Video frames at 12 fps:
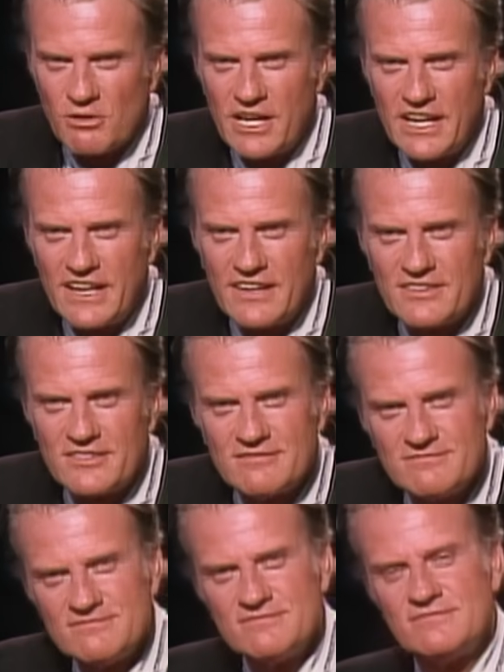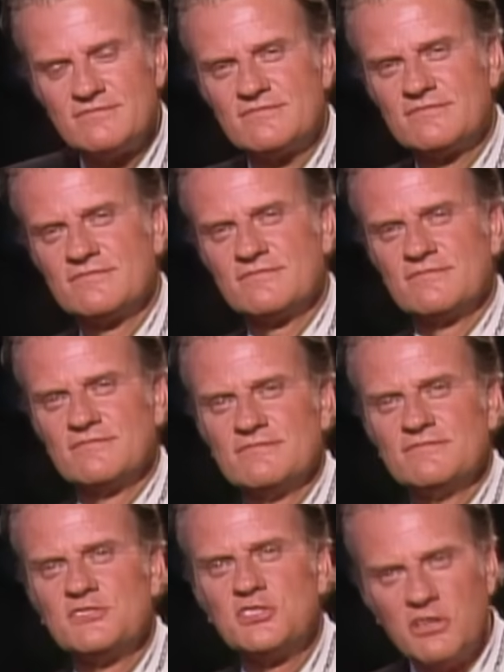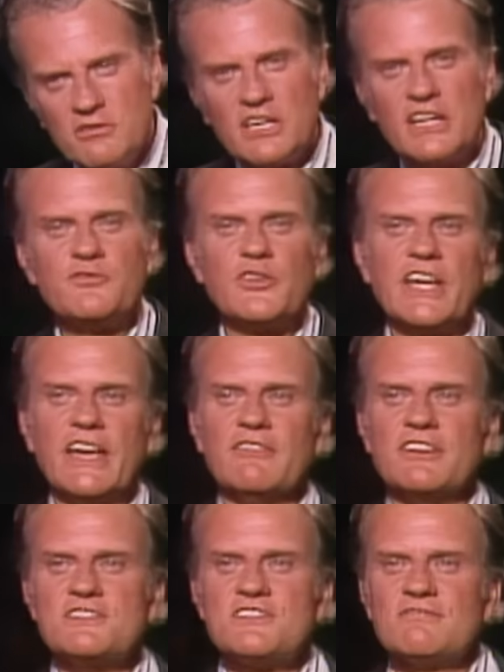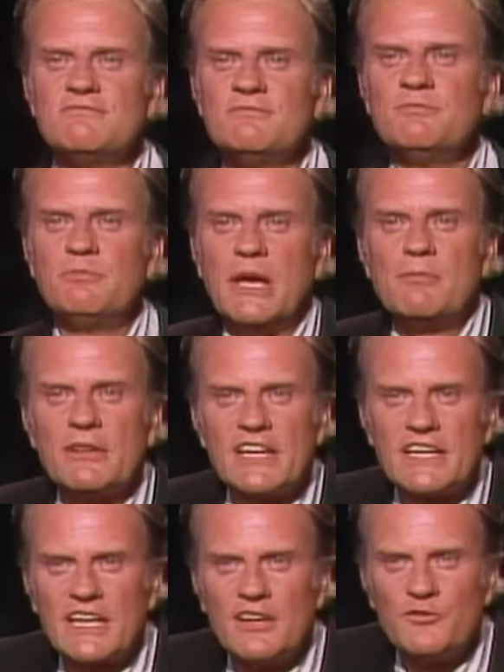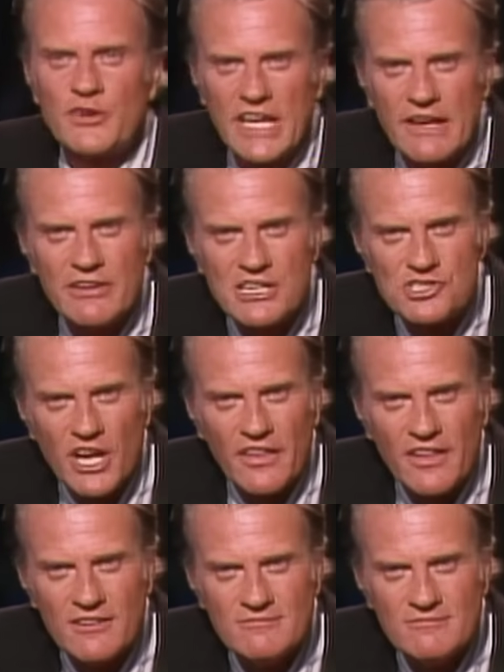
what it is. Two good forgivers, people that can forgive each other.